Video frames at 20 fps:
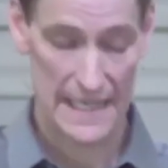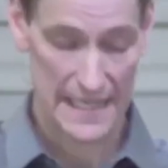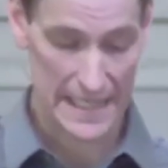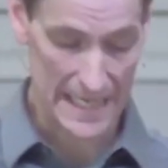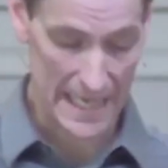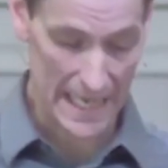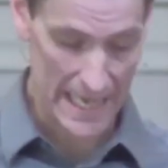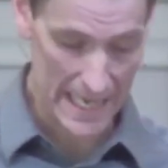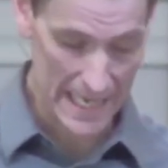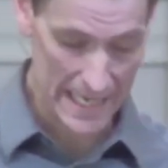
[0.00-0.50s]

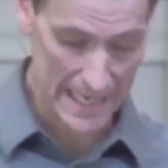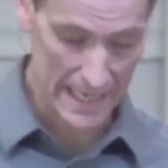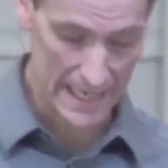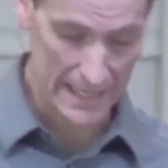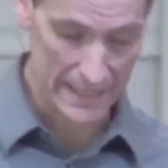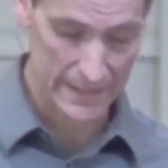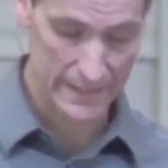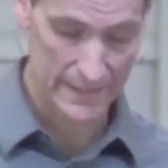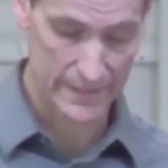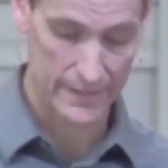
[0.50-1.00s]

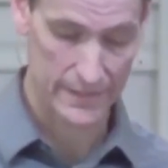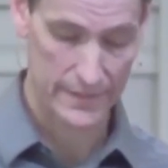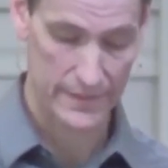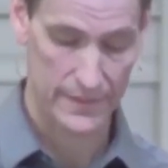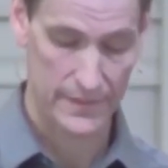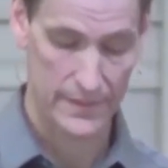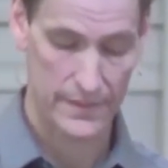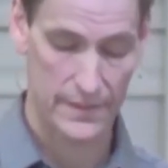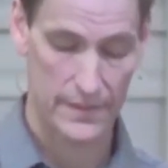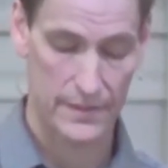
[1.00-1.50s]
Gehenna
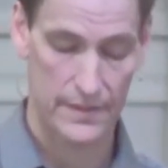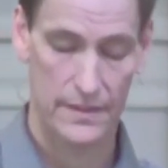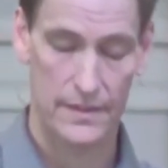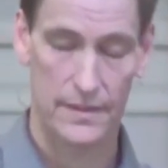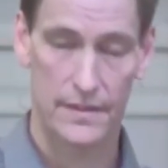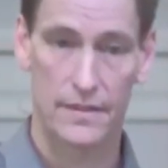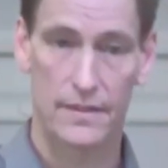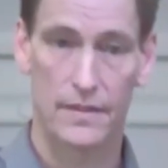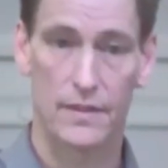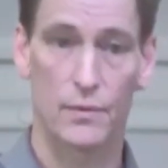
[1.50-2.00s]

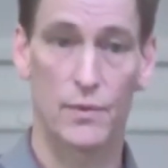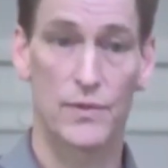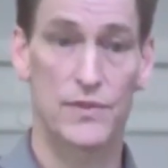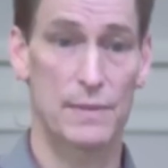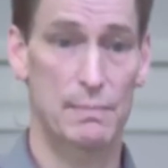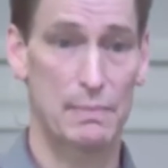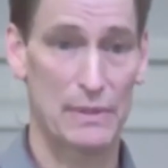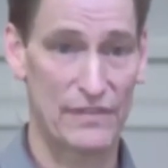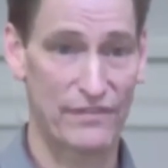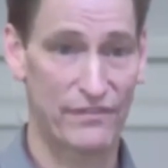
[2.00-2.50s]
was
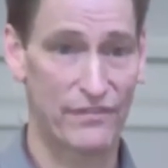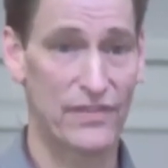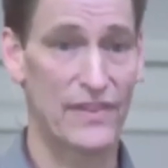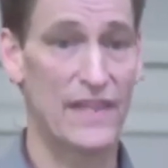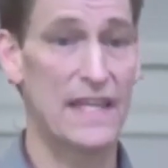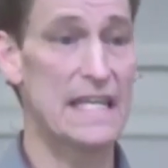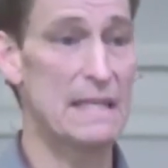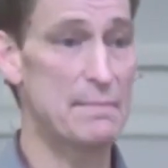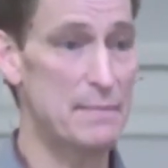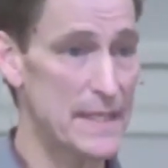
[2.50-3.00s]
a
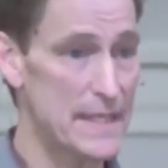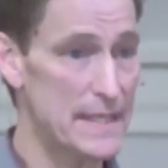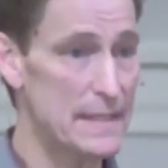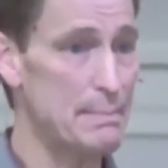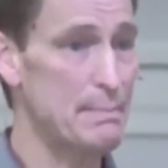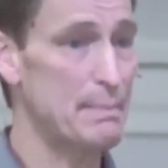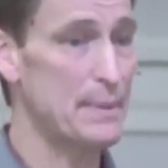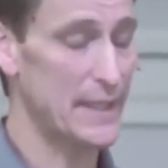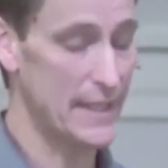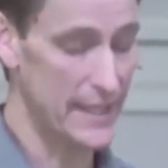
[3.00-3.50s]

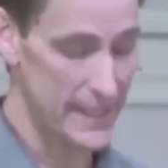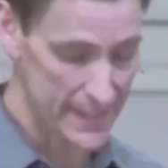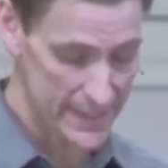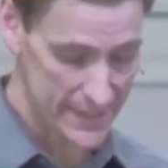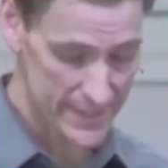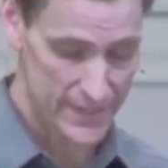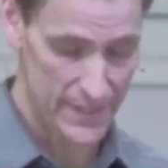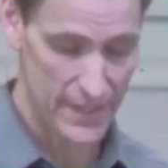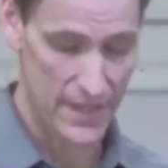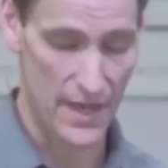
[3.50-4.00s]
flaming
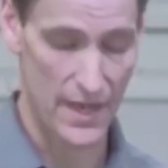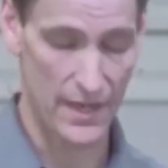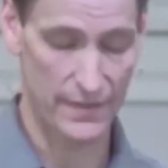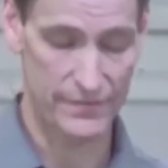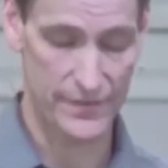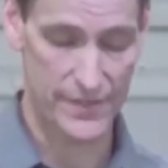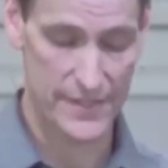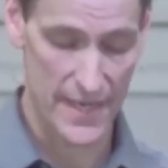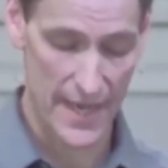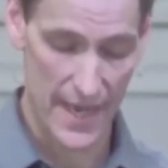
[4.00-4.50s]
place
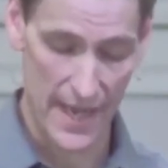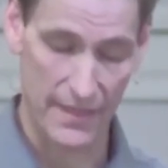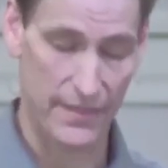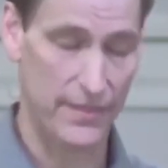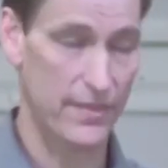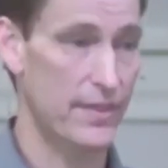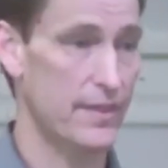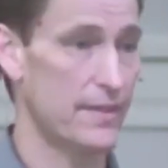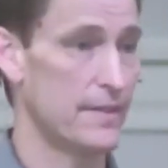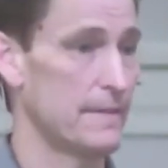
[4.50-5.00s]
of death.
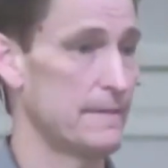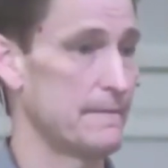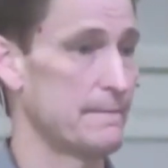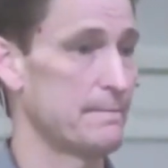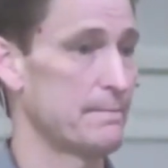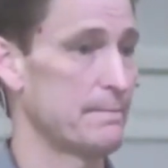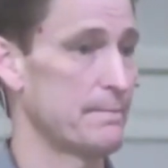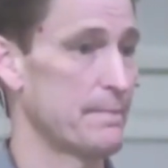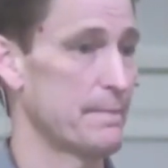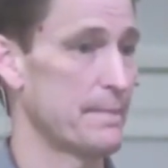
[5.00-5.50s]

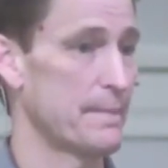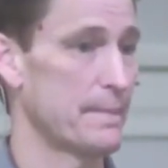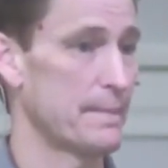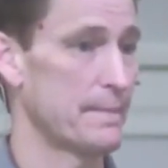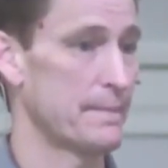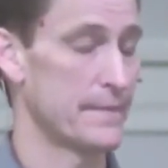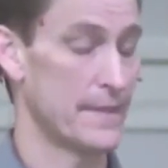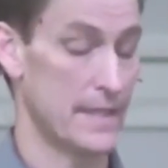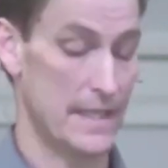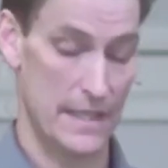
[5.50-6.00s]

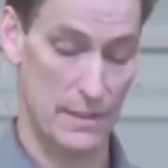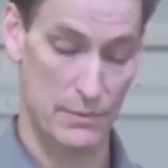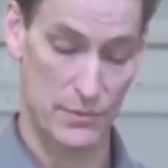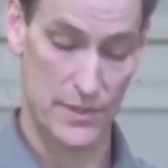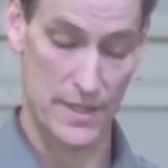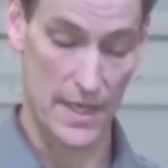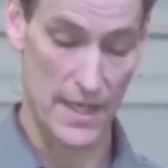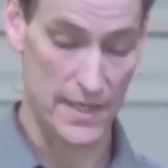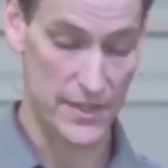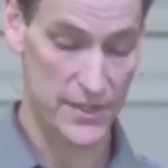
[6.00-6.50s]
It was
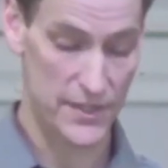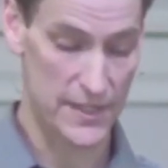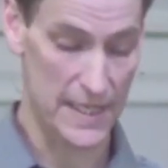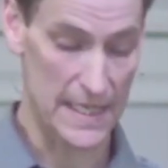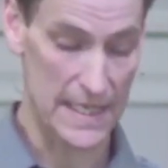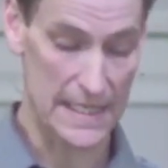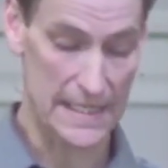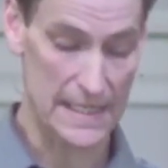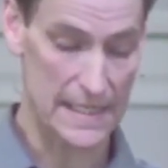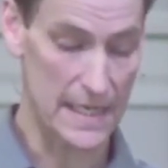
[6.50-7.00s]
not a
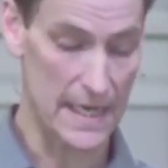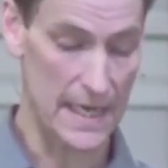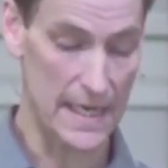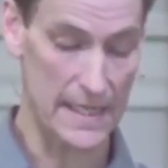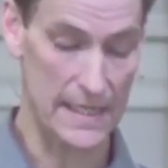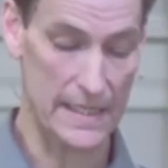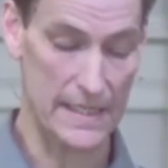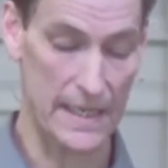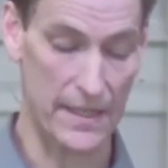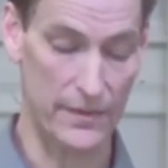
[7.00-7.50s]

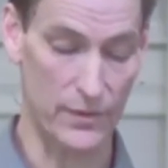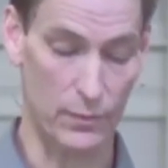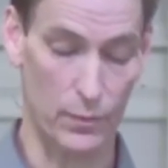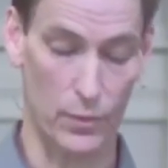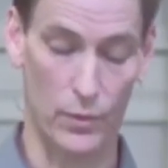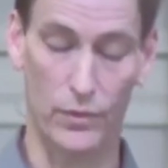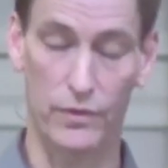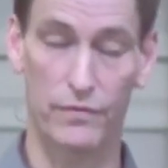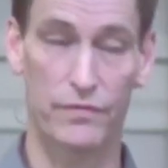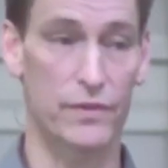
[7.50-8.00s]
Satan-guided
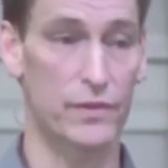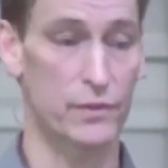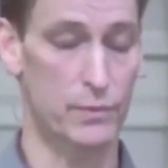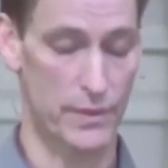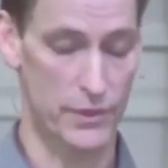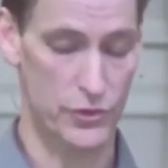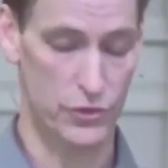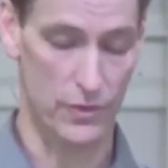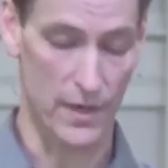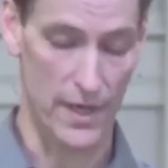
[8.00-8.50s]
netherworld filled
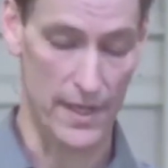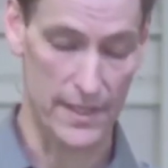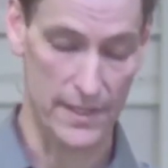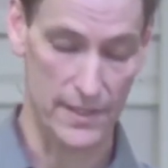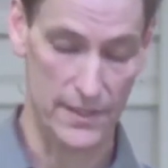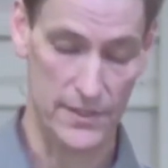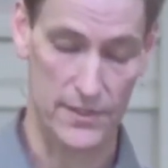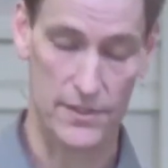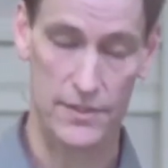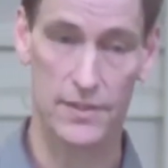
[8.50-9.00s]
with
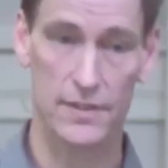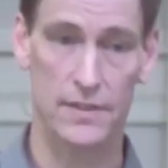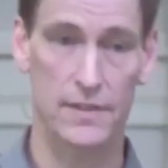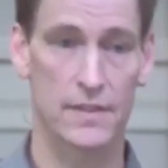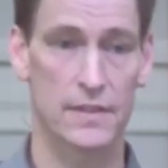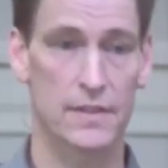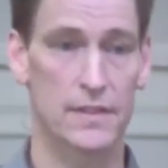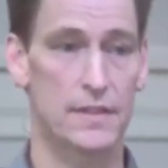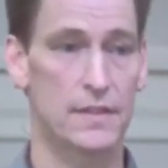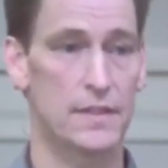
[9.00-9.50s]
tridents
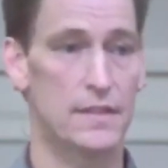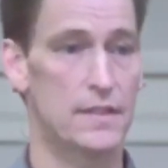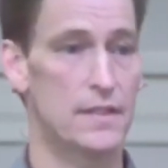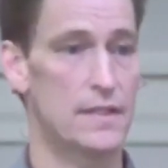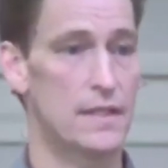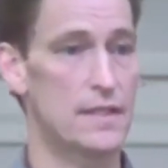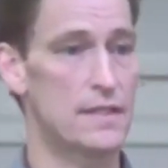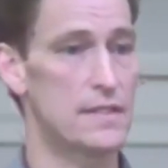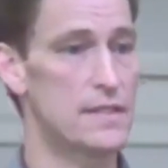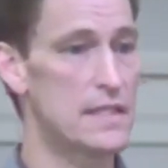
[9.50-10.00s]

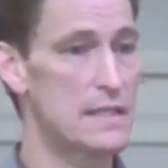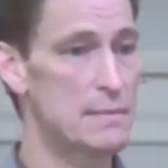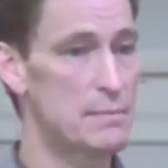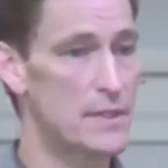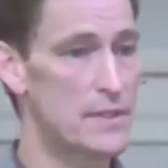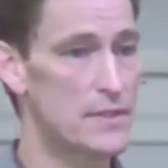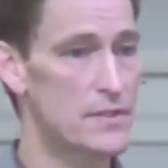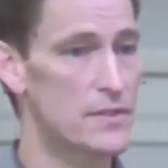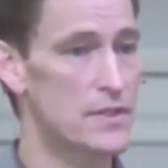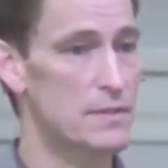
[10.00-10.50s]
and
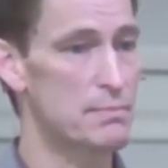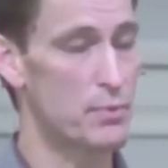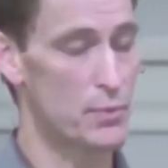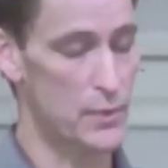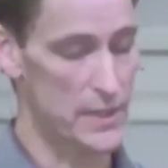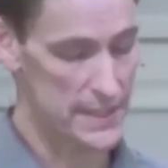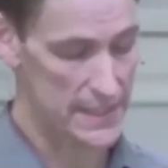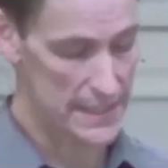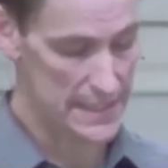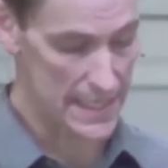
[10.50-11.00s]
demons and
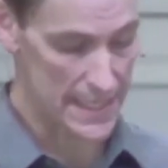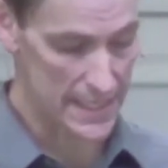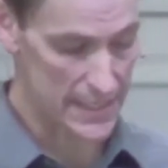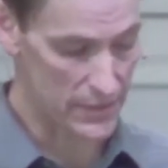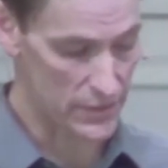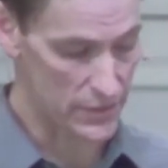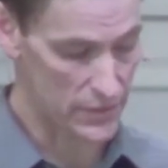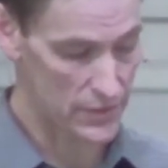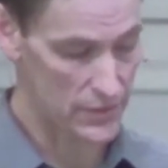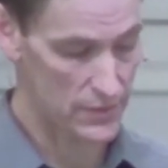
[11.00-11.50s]
pointy
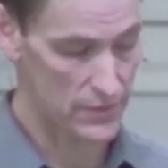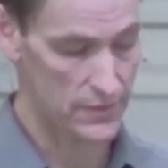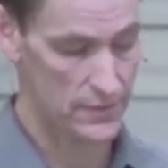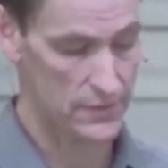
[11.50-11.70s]
tails.